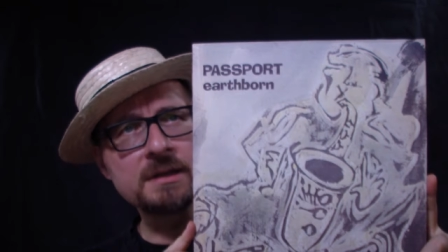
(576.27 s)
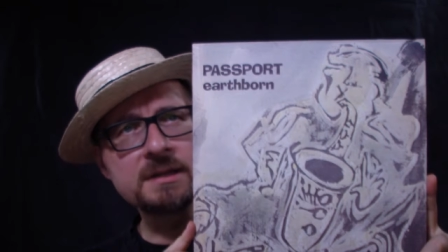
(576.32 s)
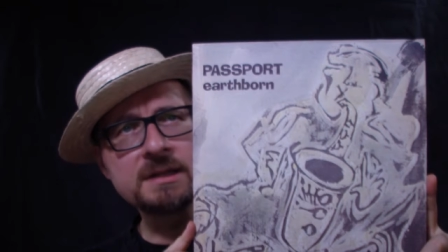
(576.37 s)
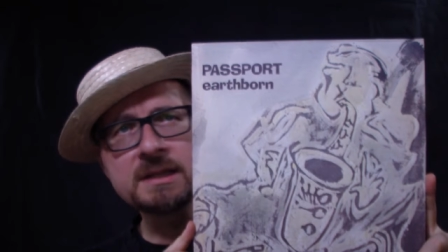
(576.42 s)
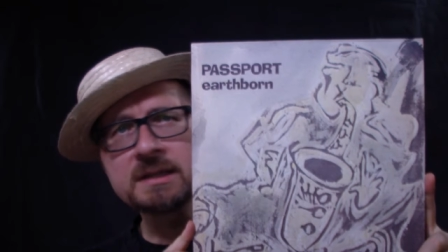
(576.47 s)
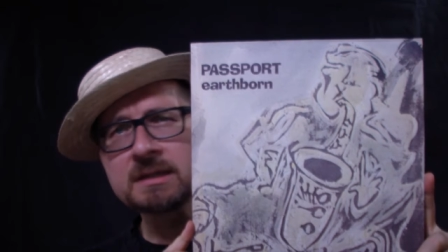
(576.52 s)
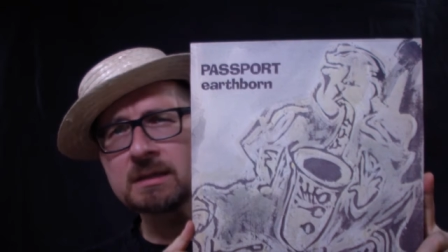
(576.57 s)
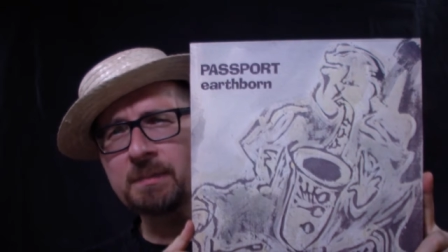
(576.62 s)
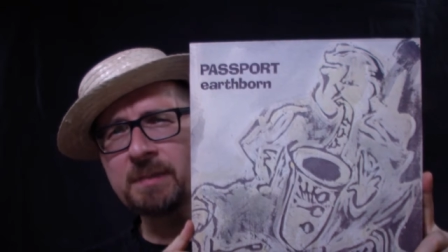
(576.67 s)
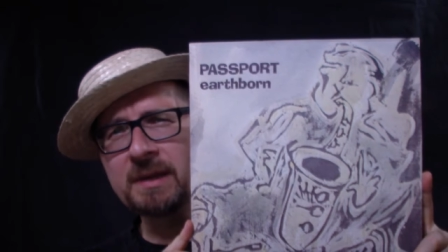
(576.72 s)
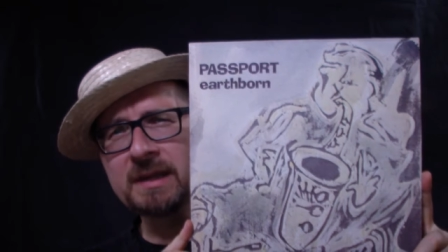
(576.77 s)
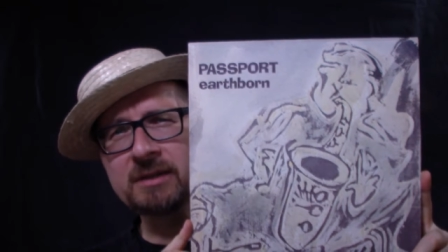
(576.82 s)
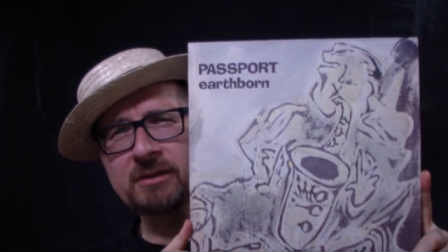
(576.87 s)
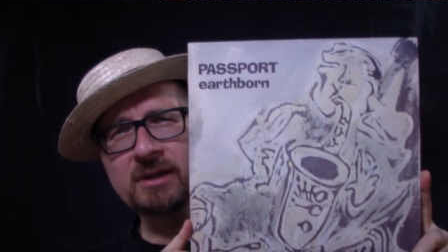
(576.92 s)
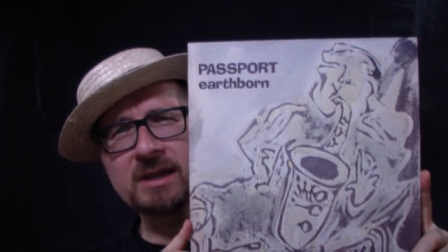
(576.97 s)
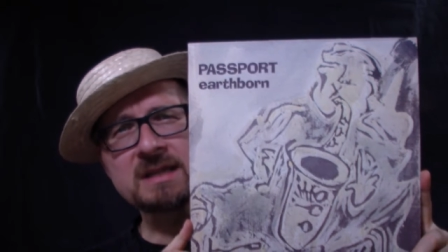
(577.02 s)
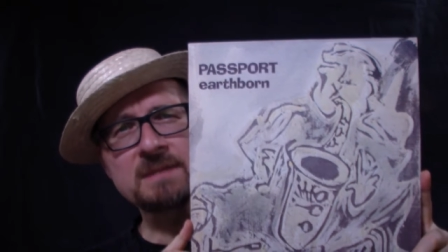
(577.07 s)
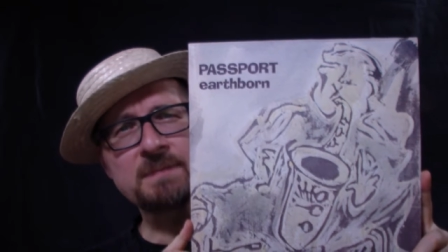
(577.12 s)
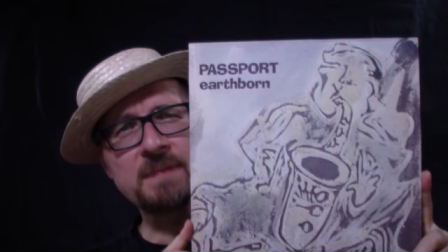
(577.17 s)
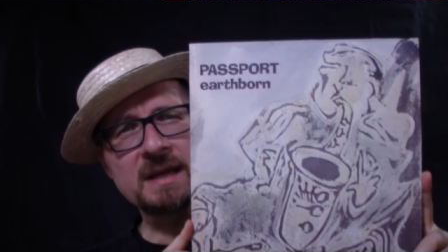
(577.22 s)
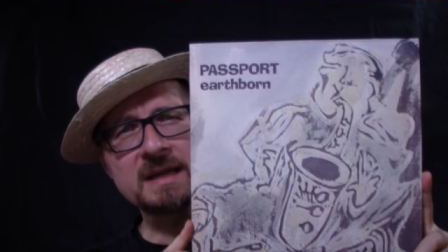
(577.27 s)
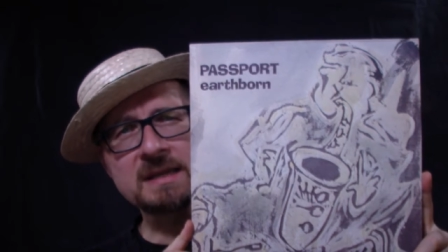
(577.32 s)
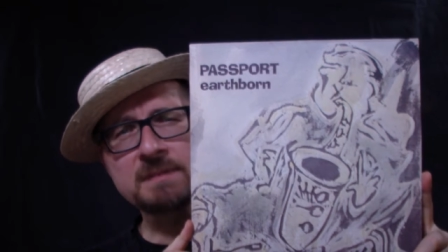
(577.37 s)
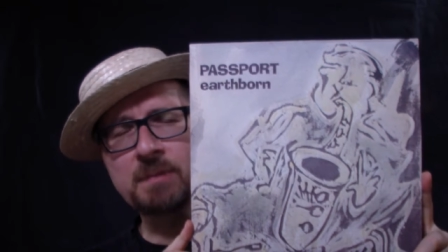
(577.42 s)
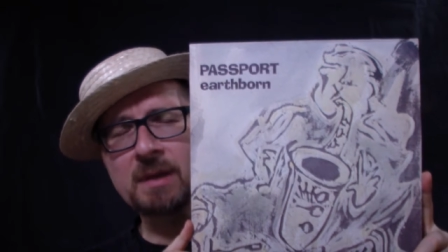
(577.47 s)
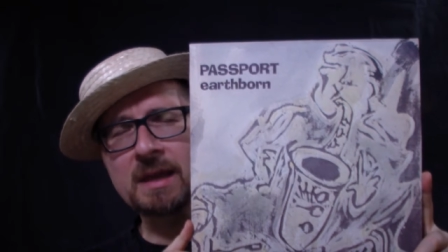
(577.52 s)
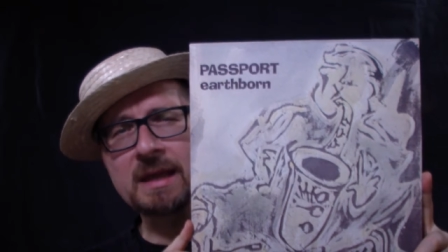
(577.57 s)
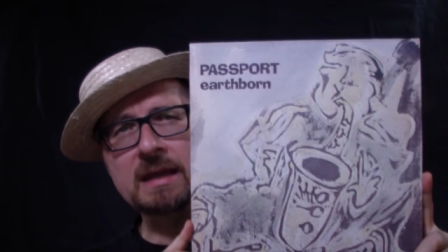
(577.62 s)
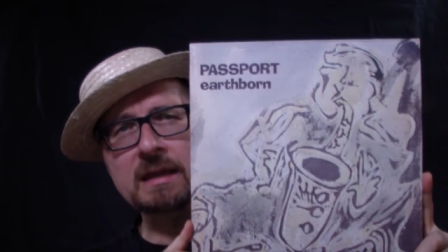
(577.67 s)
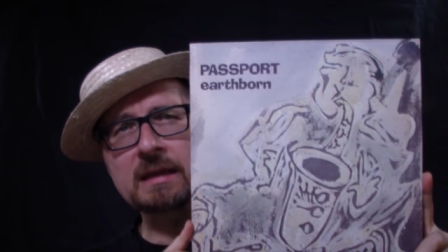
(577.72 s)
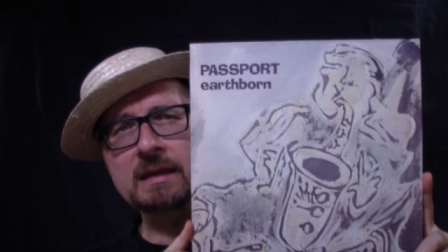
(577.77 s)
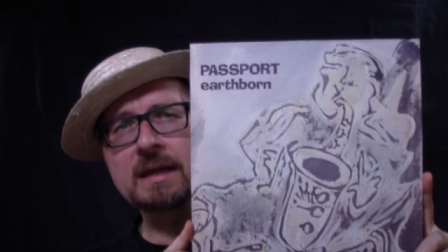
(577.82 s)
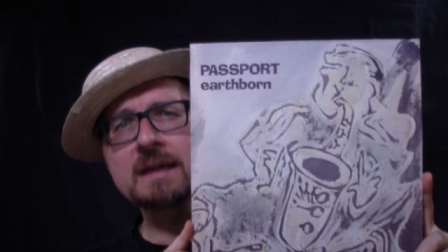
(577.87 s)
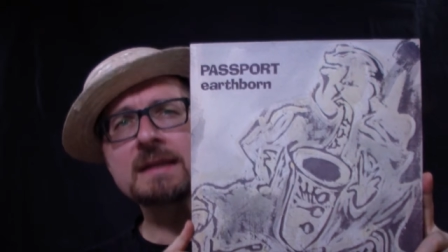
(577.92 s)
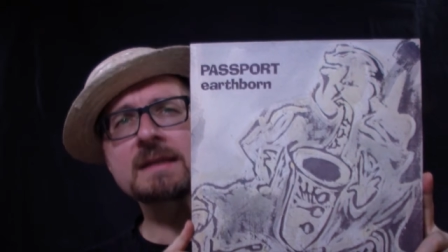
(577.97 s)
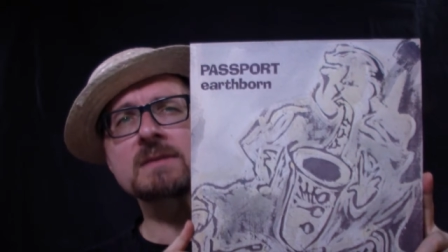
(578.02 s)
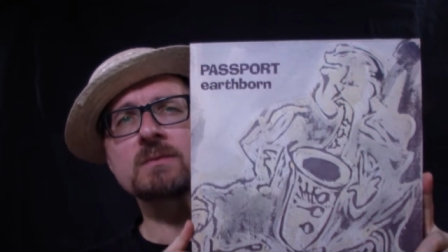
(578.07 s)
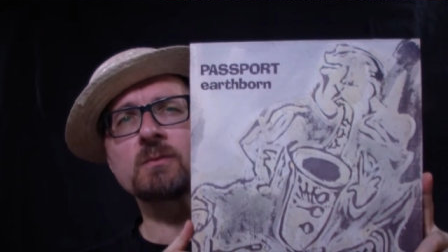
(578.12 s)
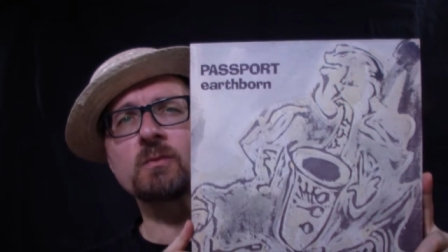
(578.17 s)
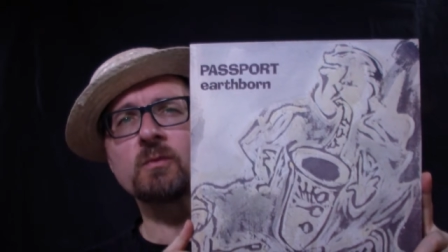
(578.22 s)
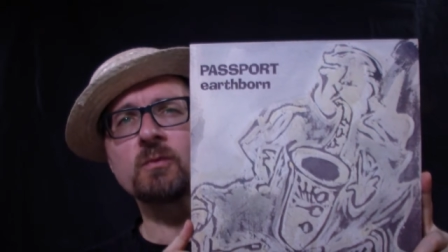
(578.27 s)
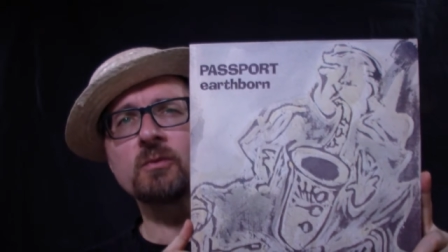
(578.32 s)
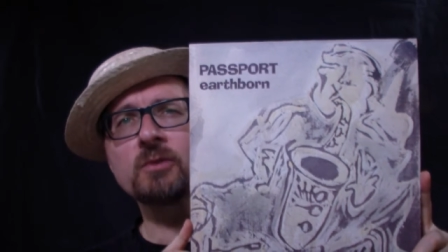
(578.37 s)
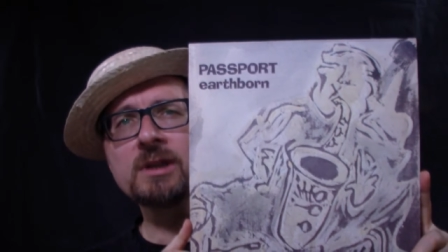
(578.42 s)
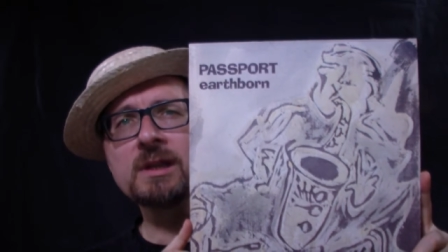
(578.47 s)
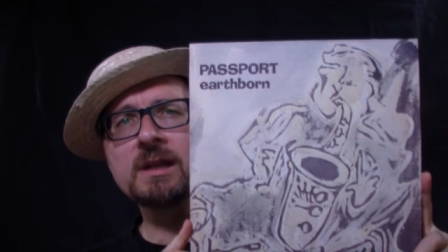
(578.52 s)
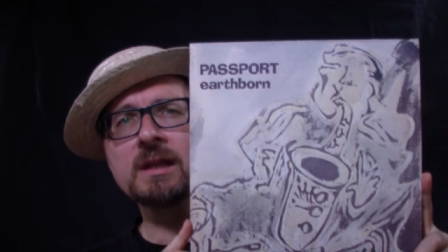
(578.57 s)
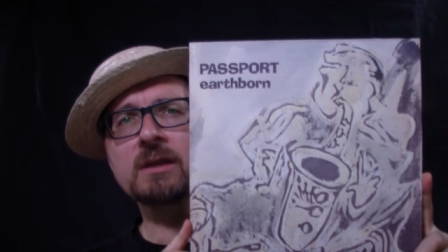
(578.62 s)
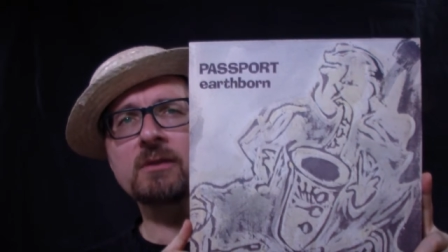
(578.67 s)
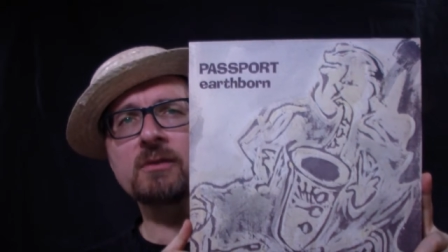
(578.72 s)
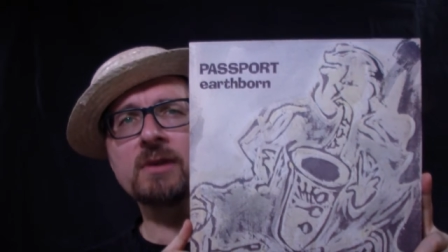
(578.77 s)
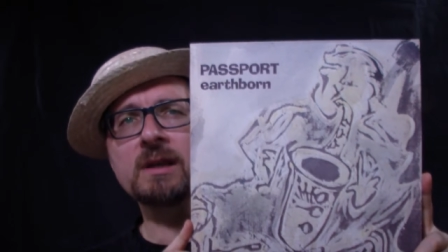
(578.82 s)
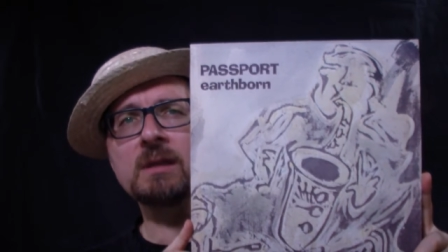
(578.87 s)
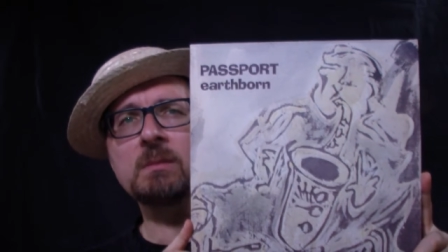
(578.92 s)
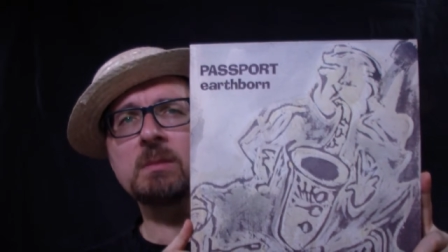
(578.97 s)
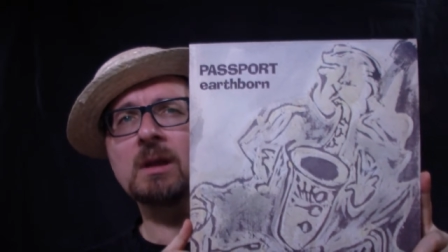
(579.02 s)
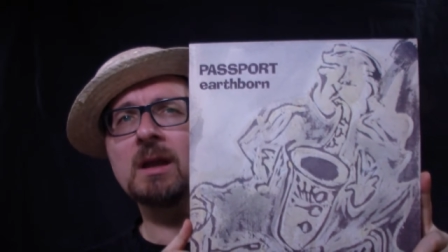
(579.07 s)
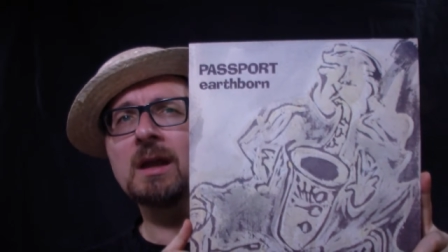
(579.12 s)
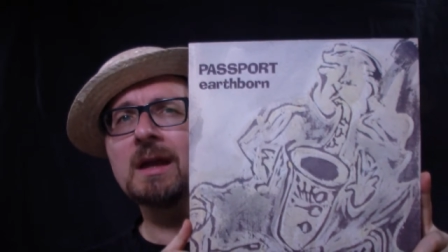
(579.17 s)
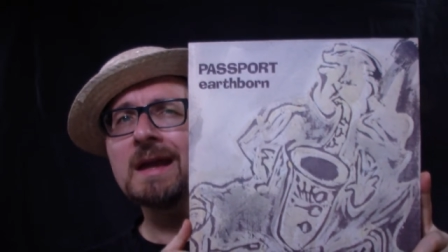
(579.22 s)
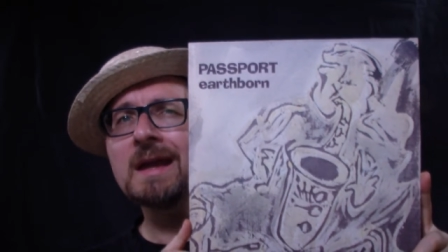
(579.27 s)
Dieter Petereit's bass playing. That's really incredible.